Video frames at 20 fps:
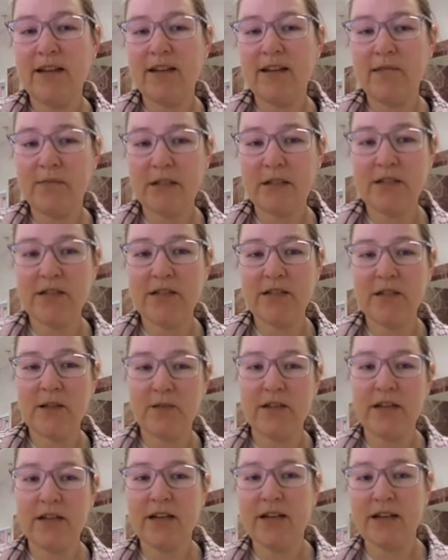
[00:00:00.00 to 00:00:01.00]
in
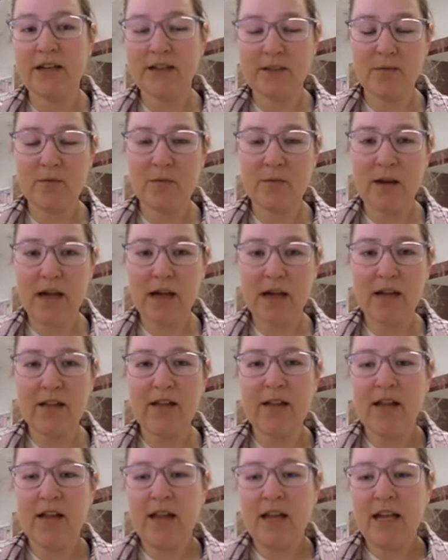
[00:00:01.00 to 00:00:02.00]
Minnesota as
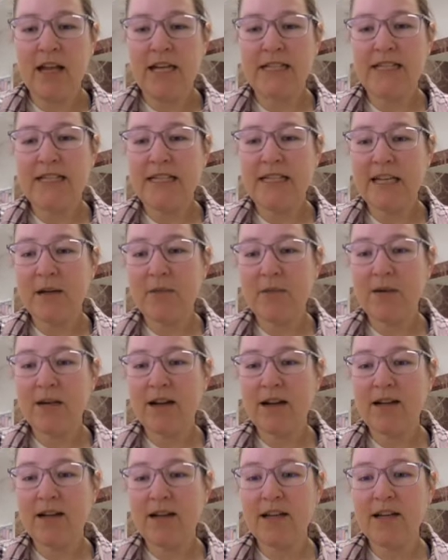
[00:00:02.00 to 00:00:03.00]
well. And today
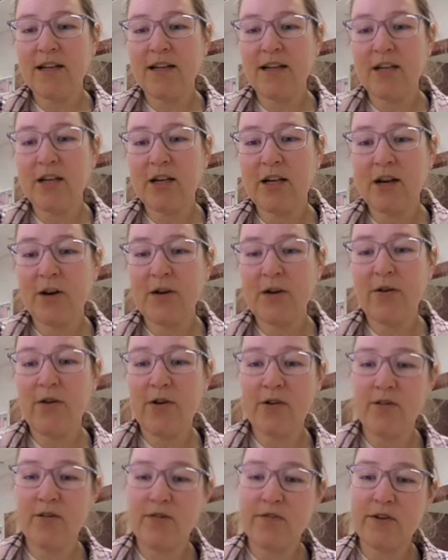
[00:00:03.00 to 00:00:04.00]
we're kind of going to go
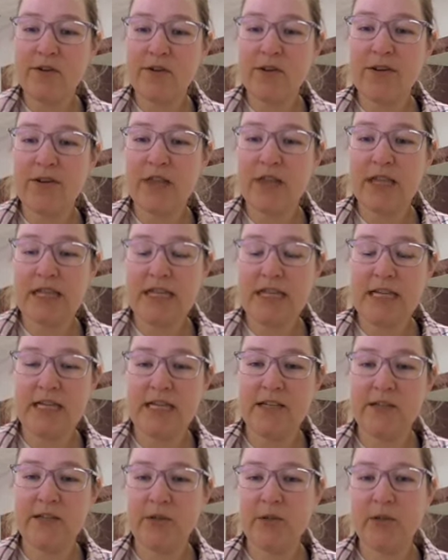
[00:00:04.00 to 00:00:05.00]
over
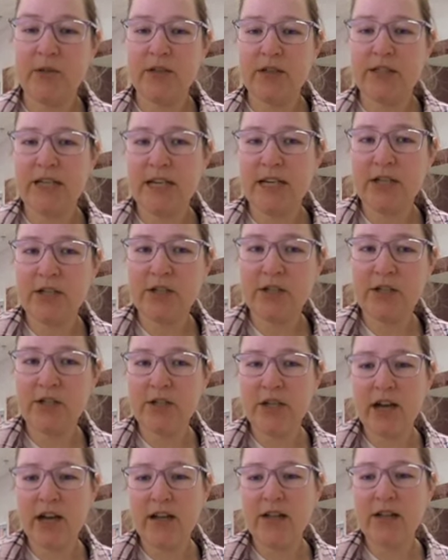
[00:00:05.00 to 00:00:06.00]
the soil texture
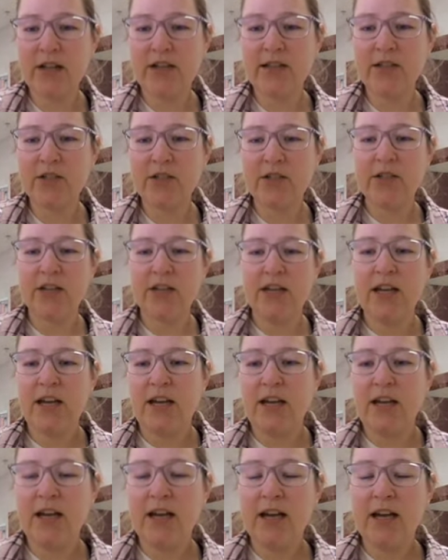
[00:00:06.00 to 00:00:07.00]
challenge.
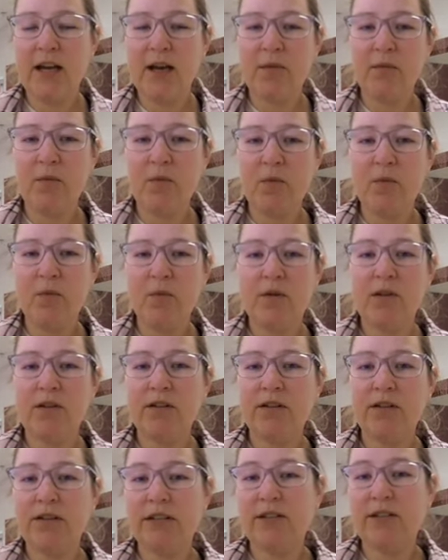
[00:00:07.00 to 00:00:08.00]

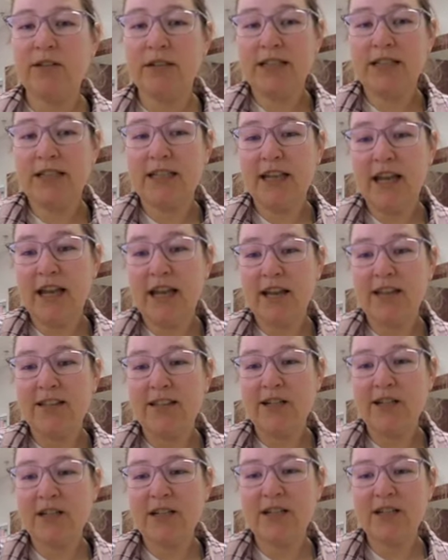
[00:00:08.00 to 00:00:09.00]
You'll get the
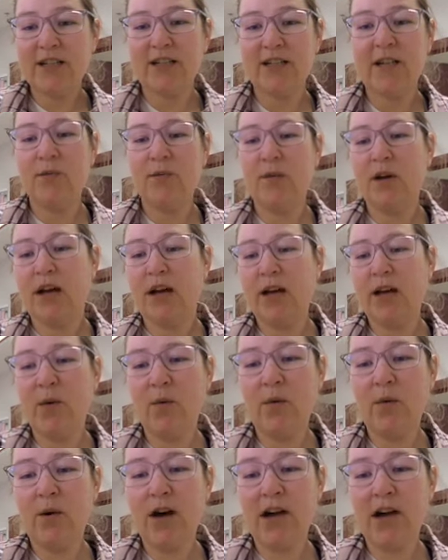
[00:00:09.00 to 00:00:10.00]
answers, and we'll kind
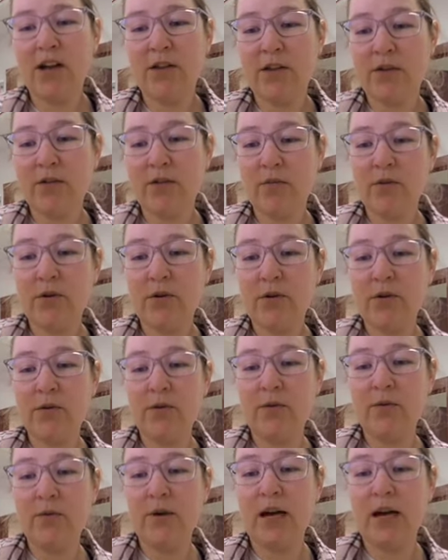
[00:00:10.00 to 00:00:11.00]
of walk
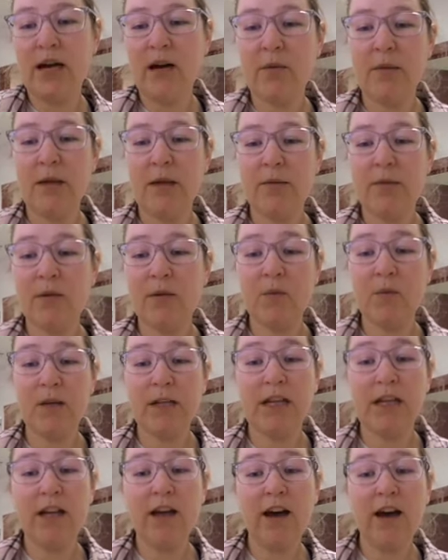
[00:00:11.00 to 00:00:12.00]
through how maybe
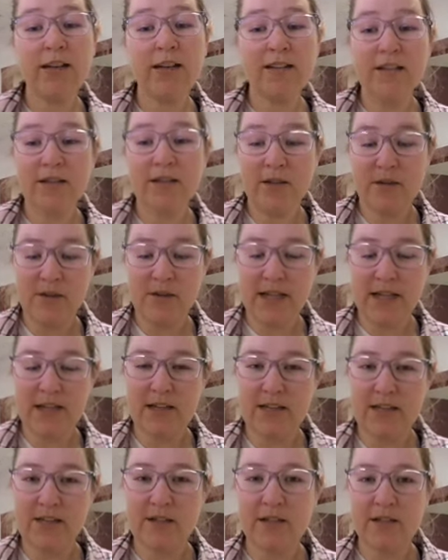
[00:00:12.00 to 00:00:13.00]
we got to those
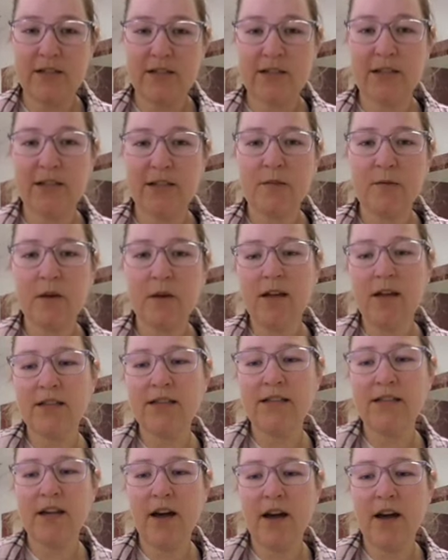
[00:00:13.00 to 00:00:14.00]
answers, as well
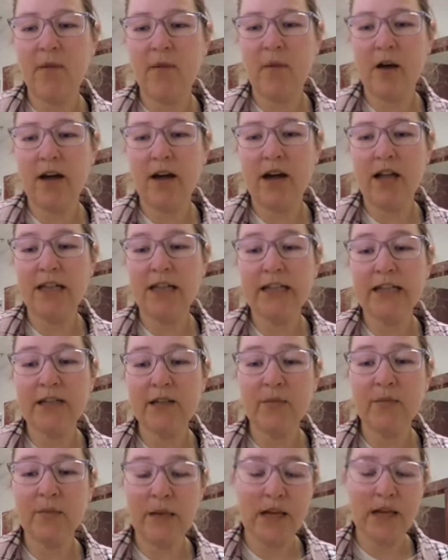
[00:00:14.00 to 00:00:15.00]
as talk about a
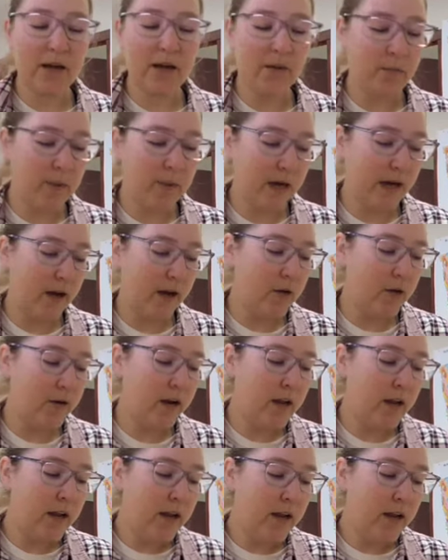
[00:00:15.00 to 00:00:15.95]
little bit about